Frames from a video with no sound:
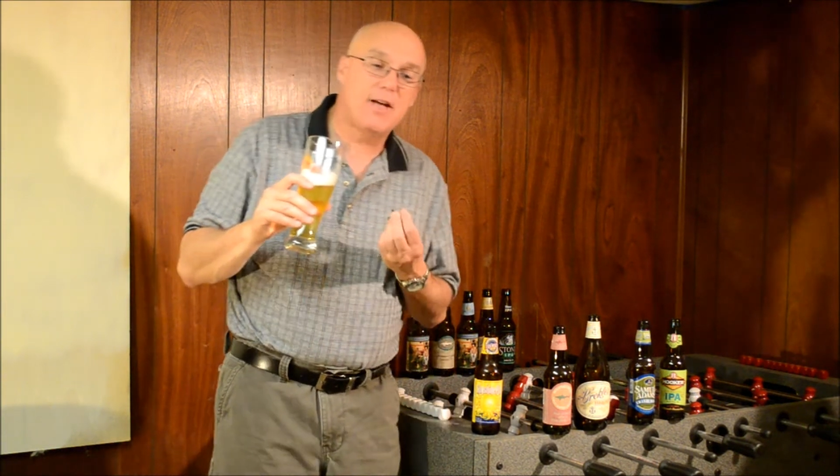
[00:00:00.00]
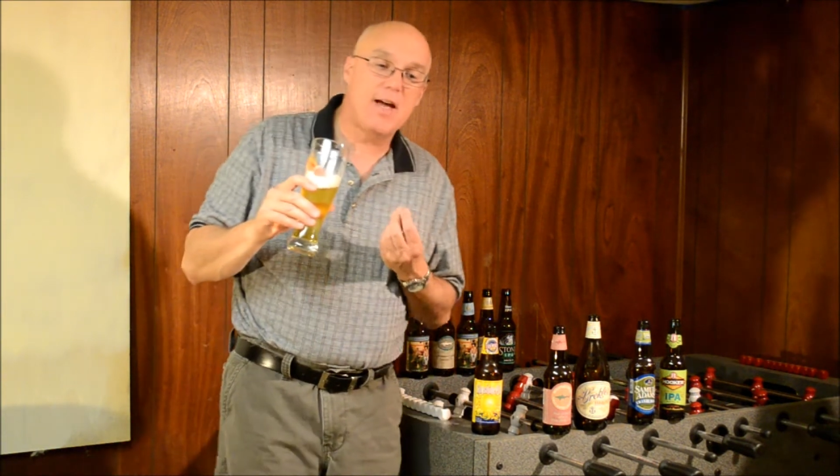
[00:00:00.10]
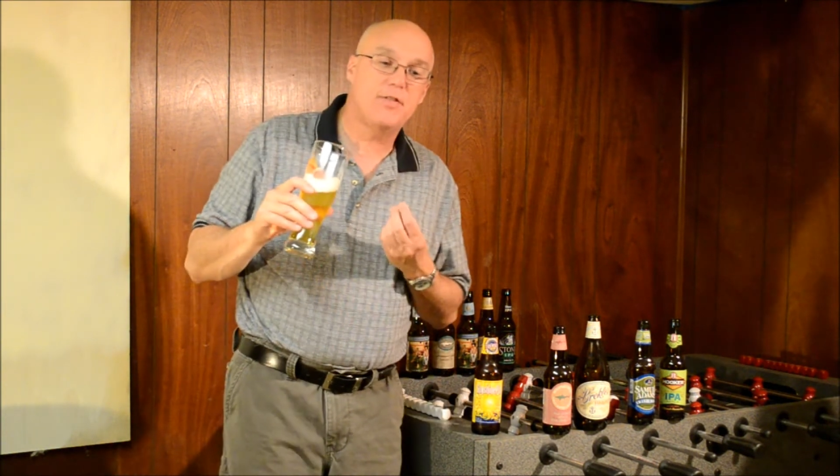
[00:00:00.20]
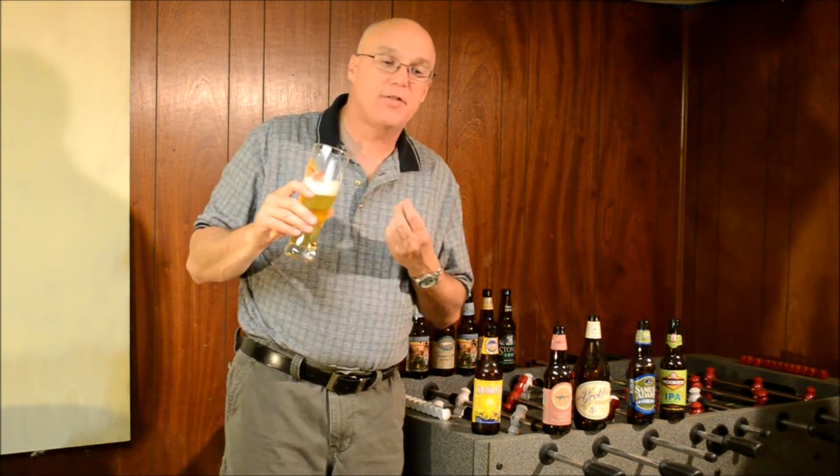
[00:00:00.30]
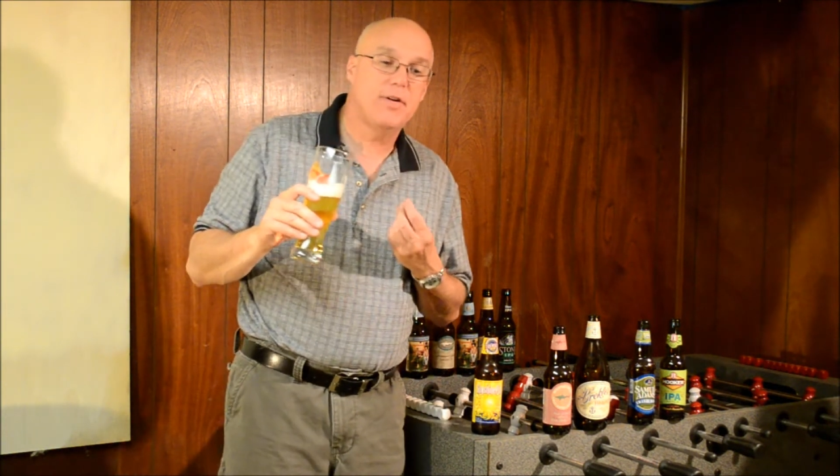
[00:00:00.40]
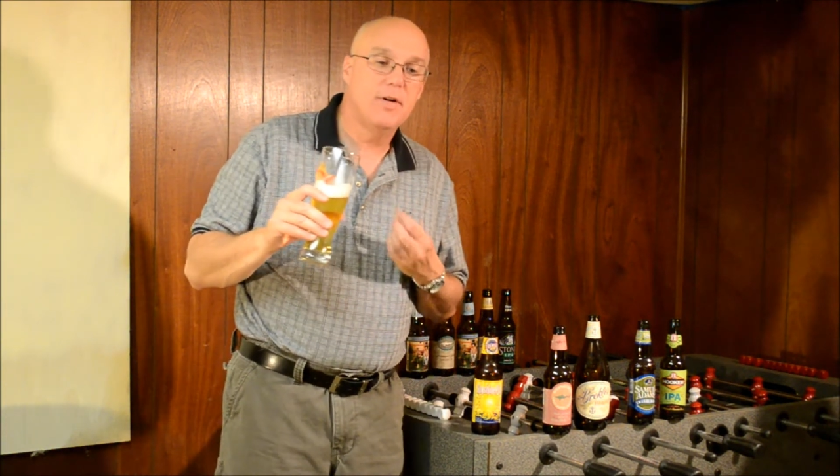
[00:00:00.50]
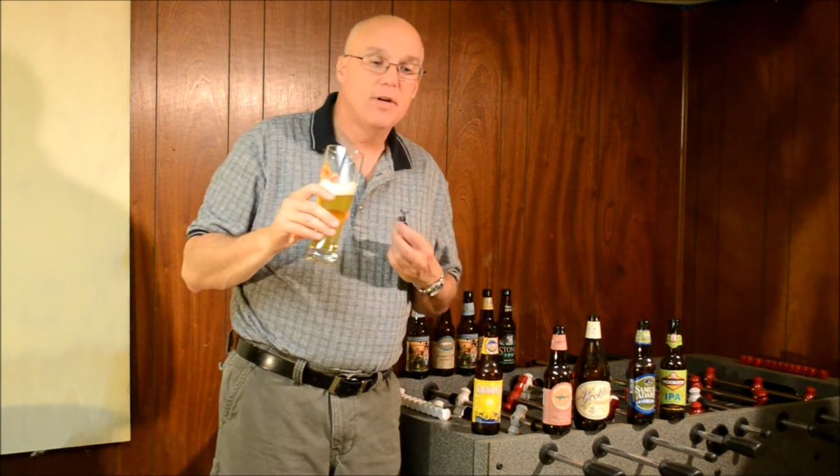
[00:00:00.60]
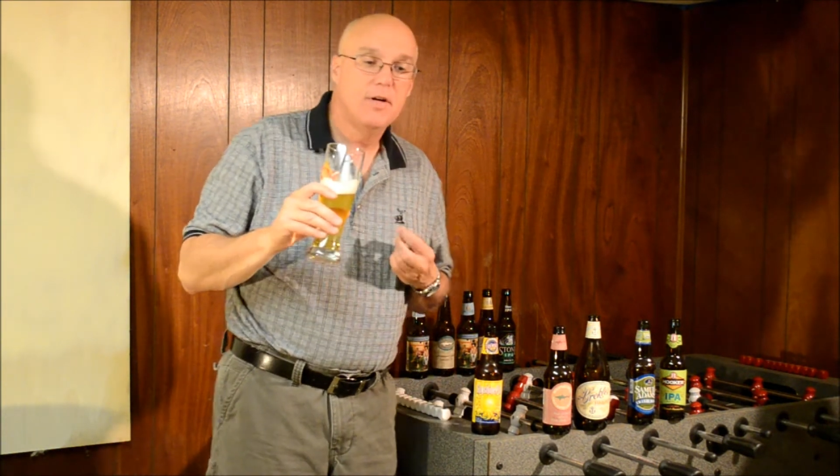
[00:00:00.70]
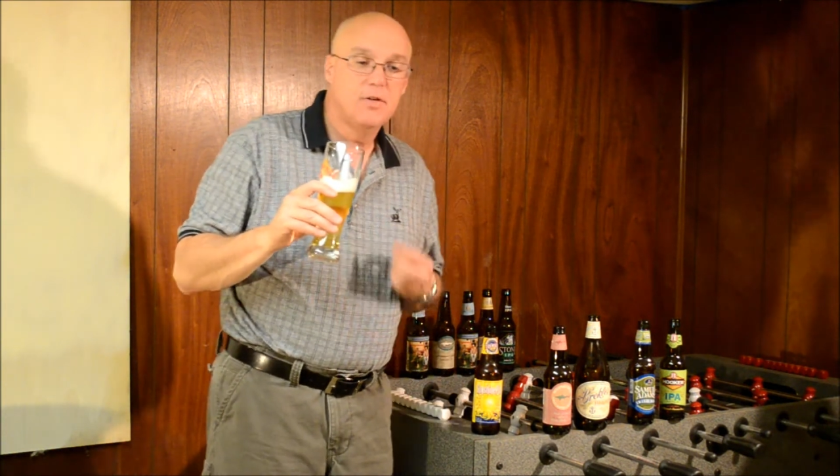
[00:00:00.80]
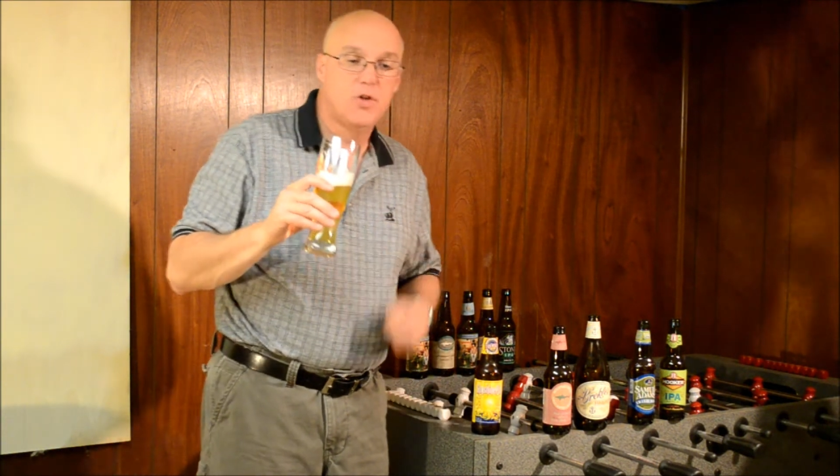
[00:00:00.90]
taste
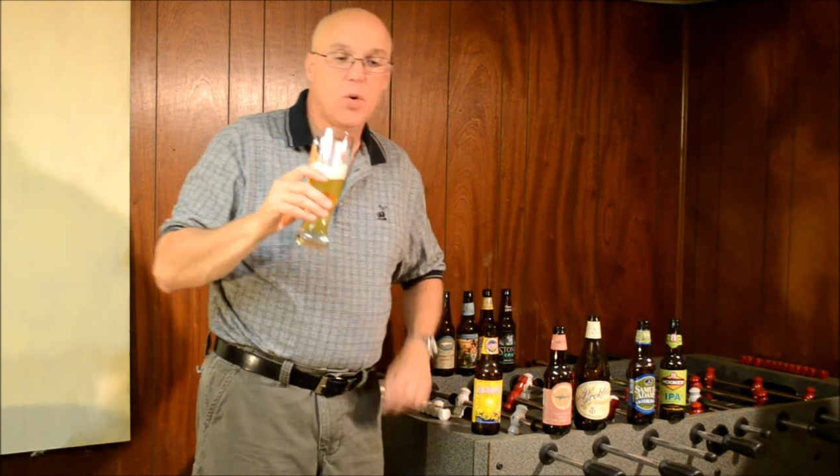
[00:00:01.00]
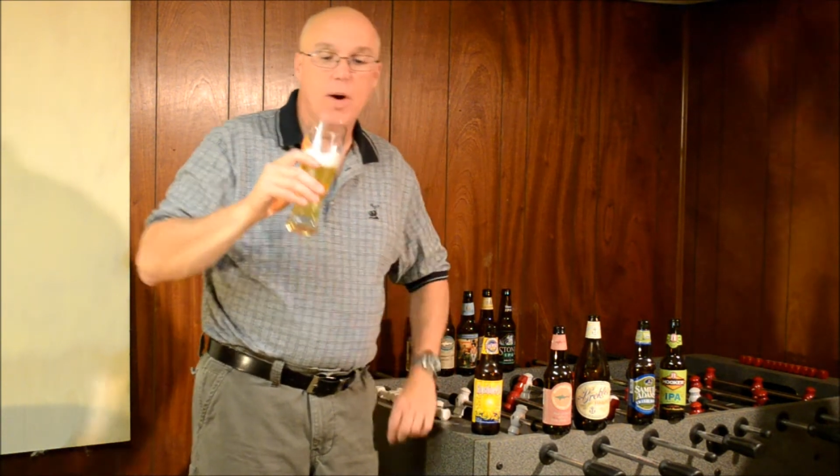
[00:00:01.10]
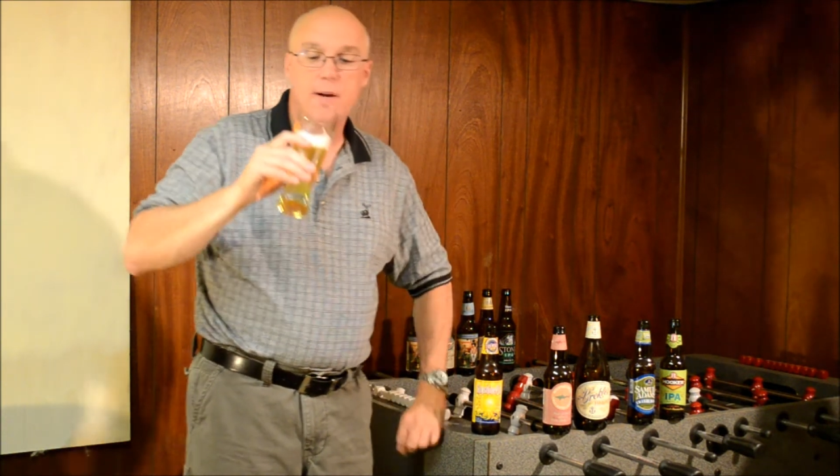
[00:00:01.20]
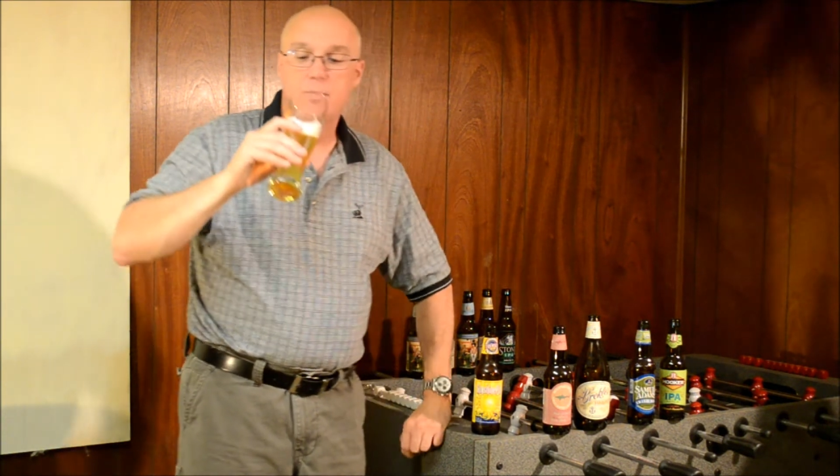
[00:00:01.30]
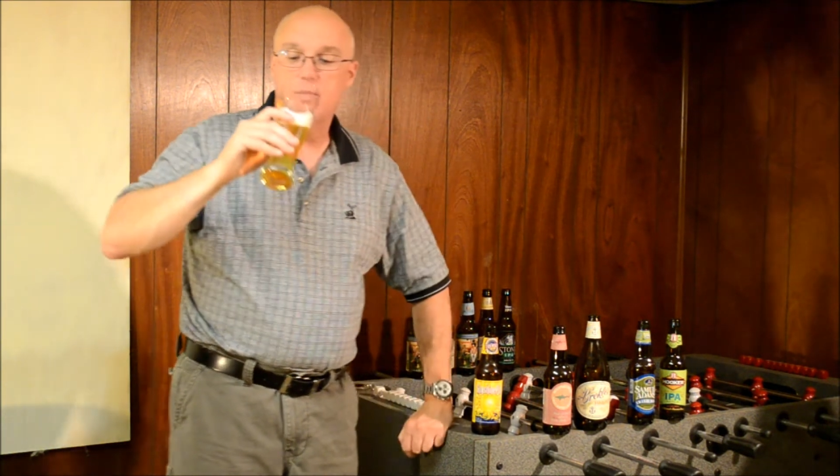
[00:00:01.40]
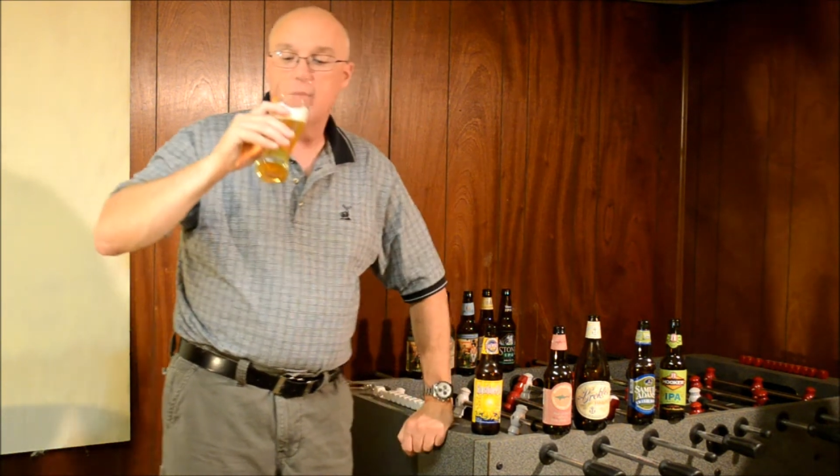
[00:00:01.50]
to it.